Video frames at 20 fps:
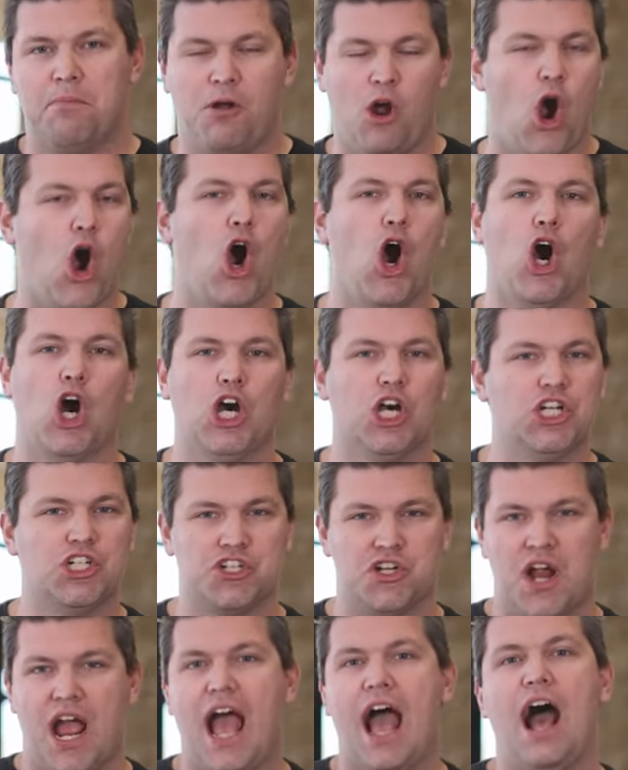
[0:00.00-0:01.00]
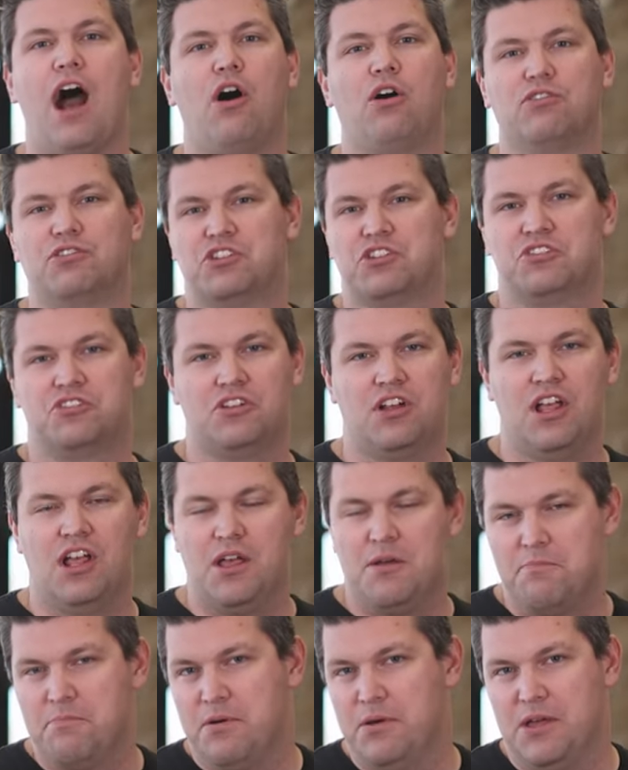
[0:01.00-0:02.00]
cars, your house, your
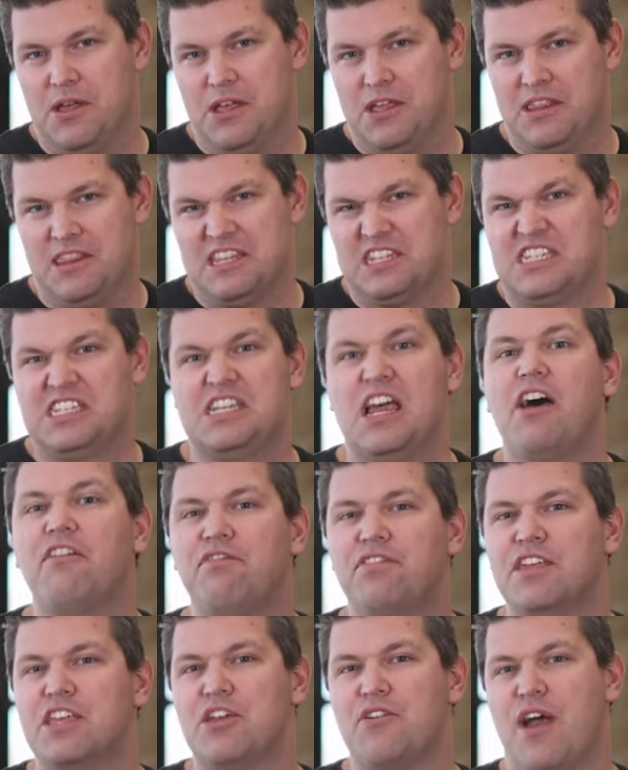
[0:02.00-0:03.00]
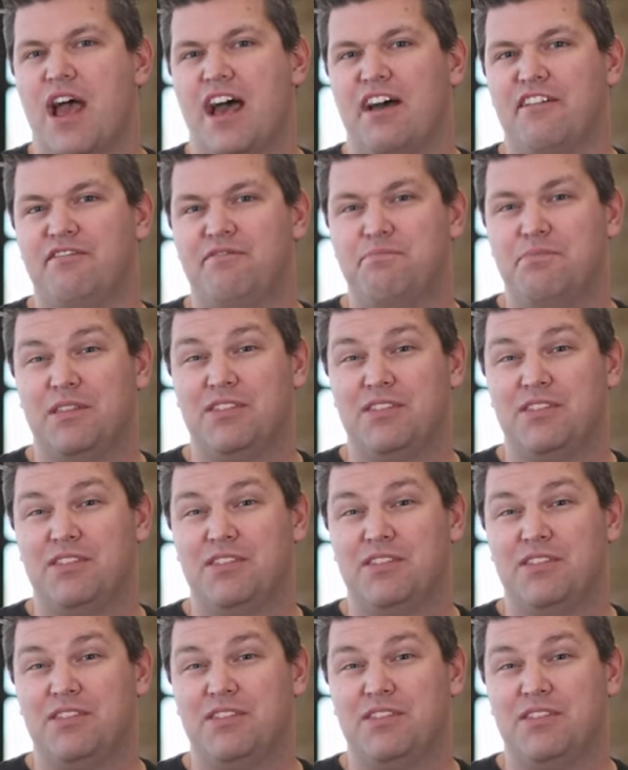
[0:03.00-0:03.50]
but the stuff that you have,